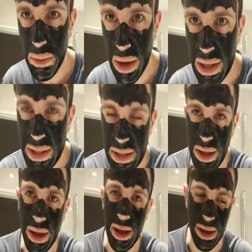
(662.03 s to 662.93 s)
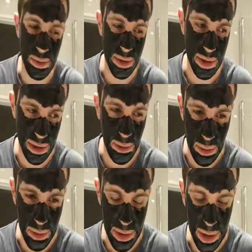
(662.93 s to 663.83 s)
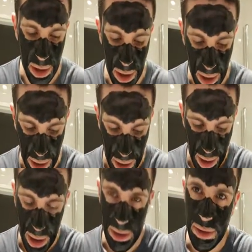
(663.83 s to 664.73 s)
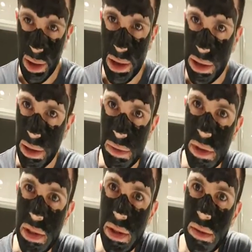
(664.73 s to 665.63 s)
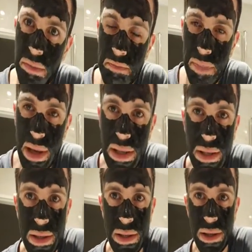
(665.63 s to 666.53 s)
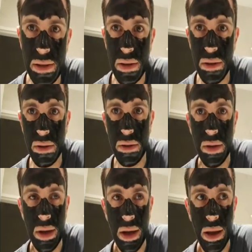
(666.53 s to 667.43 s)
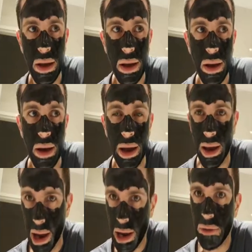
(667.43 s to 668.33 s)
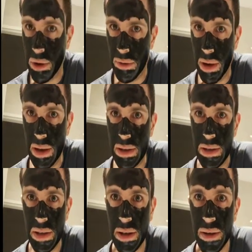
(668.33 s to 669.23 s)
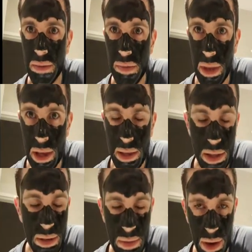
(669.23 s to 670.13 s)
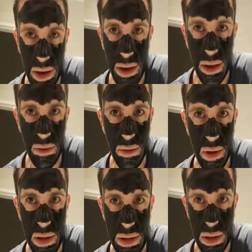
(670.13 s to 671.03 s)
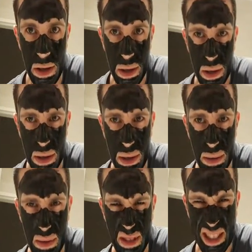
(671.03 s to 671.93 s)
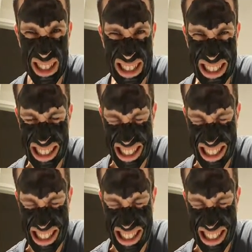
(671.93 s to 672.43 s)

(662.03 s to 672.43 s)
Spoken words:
ways that I was taught how to take these off is to basically do an angry face. Yes, that's right, an angry face. Because the idea